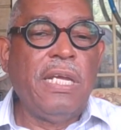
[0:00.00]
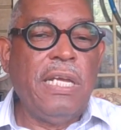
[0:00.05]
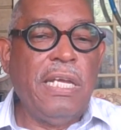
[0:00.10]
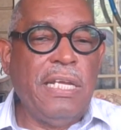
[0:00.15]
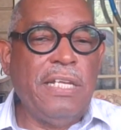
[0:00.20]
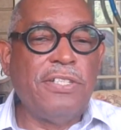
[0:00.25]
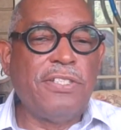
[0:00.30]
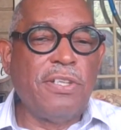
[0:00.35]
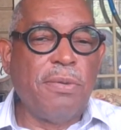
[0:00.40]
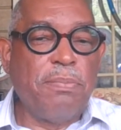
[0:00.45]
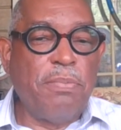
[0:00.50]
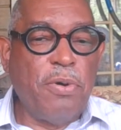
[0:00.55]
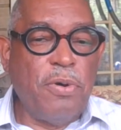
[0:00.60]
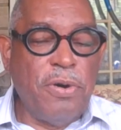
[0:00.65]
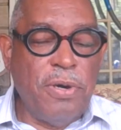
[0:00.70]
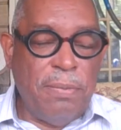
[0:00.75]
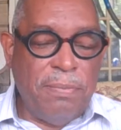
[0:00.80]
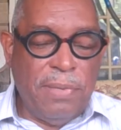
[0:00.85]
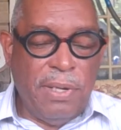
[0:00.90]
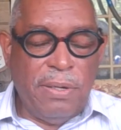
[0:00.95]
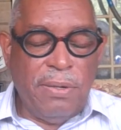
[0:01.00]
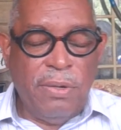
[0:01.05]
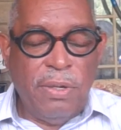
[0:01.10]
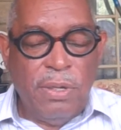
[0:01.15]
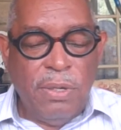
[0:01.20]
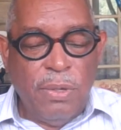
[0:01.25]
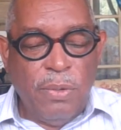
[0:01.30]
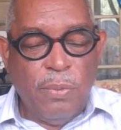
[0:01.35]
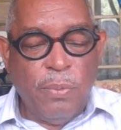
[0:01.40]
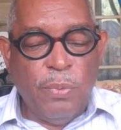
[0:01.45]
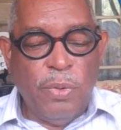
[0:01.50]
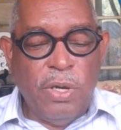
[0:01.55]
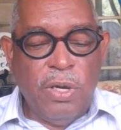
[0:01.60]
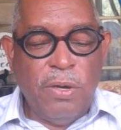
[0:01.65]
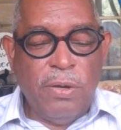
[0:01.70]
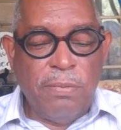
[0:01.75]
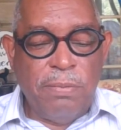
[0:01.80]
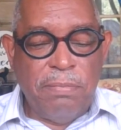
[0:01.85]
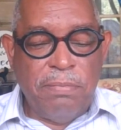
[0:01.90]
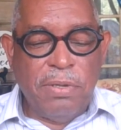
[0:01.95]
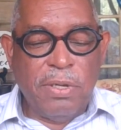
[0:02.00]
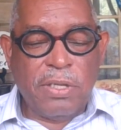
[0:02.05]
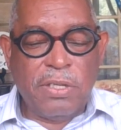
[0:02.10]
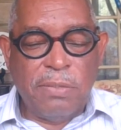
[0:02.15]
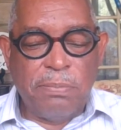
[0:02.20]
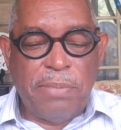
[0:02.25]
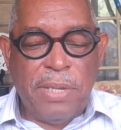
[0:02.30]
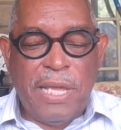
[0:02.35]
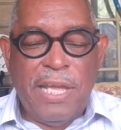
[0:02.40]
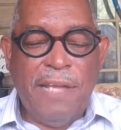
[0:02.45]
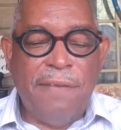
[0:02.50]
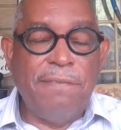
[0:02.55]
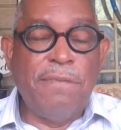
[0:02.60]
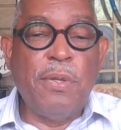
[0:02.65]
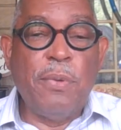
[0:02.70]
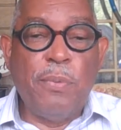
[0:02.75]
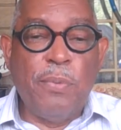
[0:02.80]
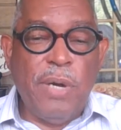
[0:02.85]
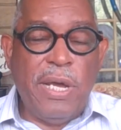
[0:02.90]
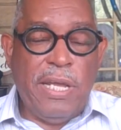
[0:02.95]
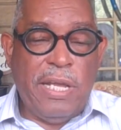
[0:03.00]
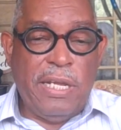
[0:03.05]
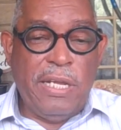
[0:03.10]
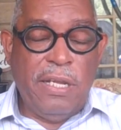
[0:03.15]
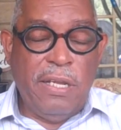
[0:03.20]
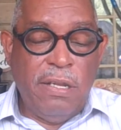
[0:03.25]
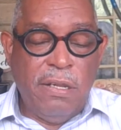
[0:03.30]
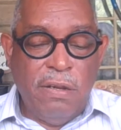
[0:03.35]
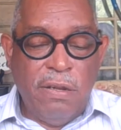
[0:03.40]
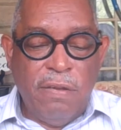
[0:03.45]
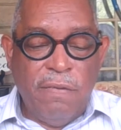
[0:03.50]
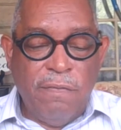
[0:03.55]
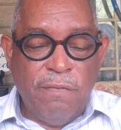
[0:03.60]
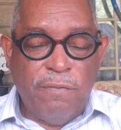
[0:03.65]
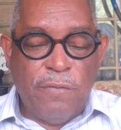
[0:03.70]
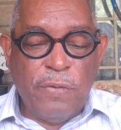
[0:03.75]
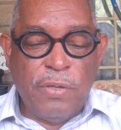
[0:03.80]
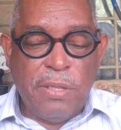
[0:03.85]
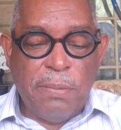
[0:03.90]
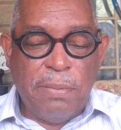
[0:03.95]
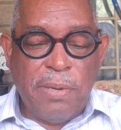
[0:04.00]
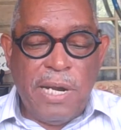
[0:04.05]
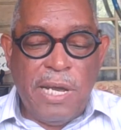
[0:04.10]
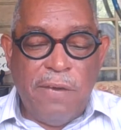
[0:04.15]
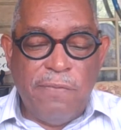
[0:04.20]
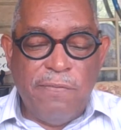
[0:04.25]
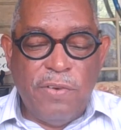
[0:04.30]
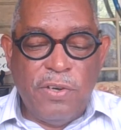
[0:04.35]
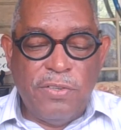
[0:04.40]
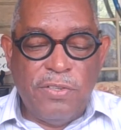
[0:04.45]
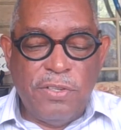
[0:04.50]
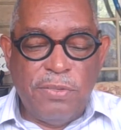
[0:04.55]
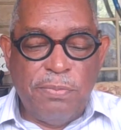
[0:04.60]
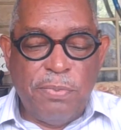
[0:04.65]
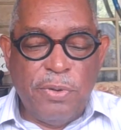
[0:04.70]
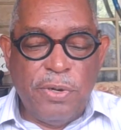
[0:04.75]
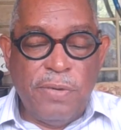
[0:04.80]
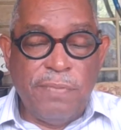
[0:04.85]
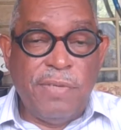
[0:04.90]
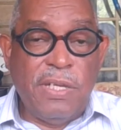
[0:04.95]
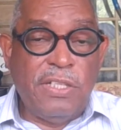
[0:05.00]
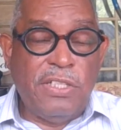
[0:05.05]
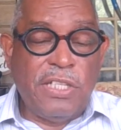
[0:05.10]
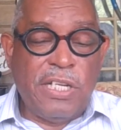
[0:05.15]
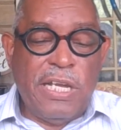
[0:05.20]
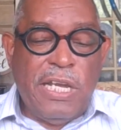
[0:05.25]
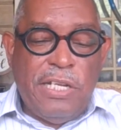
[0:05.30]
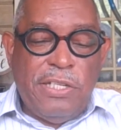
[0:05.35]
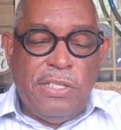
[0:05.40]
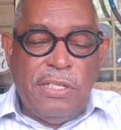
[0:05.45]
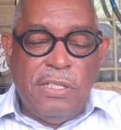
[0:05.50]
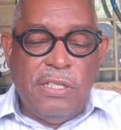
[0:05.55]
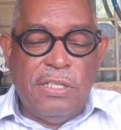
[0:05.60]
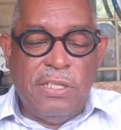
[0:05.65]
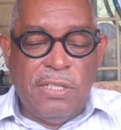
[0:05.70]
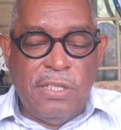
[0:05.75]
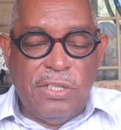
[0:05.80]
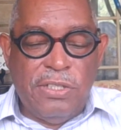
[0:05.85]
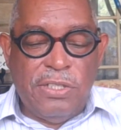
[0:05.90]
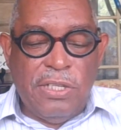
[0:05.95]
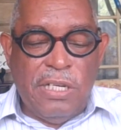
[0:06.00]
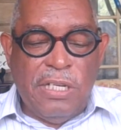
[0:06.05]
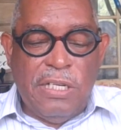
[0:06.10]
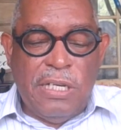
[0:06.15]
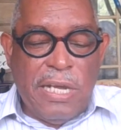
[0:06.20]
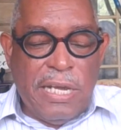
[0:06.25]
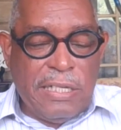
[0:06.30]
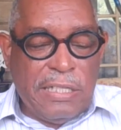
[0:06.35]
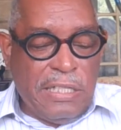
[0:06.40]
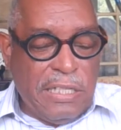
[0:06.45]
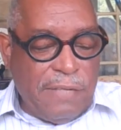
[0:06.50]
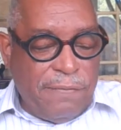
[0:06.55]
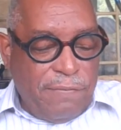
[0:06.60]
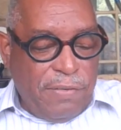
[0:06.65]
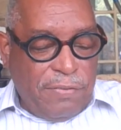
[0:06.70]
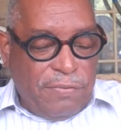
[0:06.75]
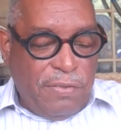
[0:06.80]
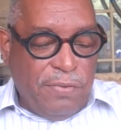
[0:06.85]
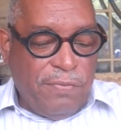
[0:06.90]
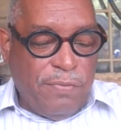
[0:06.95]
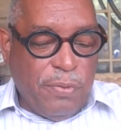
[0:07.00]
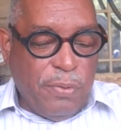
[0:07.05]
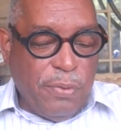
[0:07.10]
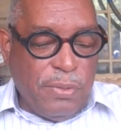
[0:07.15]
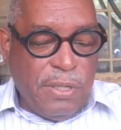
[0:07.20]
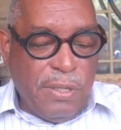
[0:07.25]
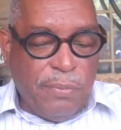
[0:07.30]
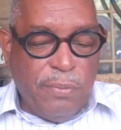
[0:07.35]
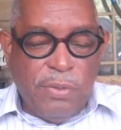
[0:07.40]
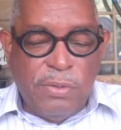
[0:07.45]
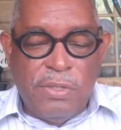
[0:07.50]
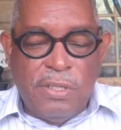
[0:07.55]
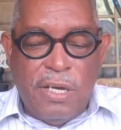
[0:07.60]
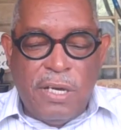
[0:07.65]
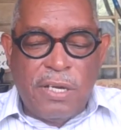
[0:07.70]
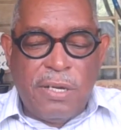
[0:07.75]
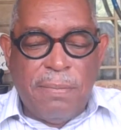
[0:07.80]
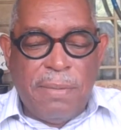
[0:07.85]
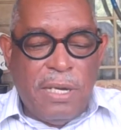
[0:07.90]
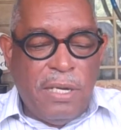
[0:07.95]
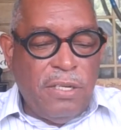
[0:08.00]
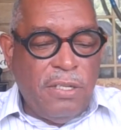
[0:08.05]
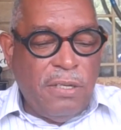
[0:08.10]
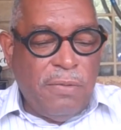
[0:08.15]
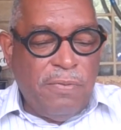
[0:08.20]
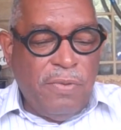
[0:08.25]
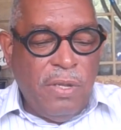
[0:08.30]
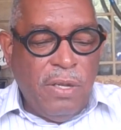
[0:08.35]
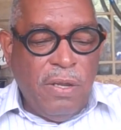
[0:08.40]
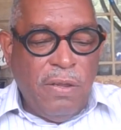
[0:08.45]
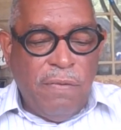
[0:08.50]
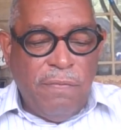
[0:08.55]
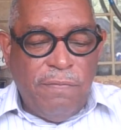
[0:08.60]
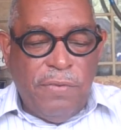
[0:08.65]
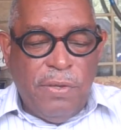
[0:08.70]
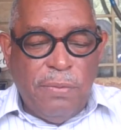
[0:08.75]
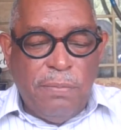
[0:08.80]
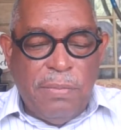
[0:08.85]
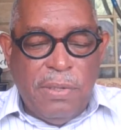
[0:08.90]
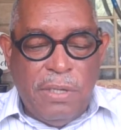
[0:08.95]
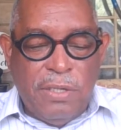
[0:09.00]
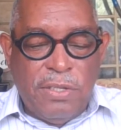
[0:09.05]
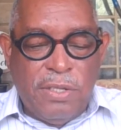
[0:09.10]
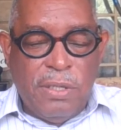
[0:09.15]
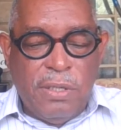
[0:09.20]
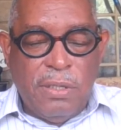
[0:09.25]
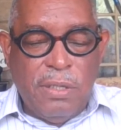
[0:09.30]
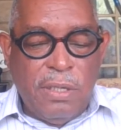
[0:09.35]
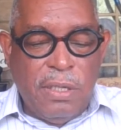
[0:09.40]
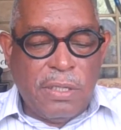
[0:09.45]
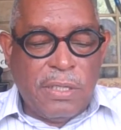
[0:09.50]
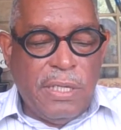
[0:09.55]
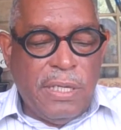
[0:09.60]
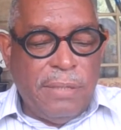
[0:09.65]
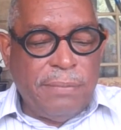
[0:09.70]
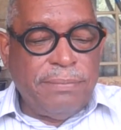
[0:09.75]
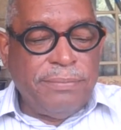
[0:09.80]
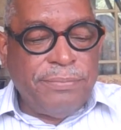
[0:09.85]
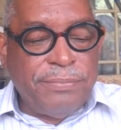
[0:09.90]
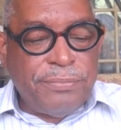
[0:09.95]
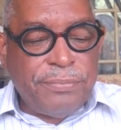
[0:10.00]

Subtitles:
his appointment will pave the way for the Brown versus Board of Education decision in 1954 that we'll talk about in a few minutes. Okay.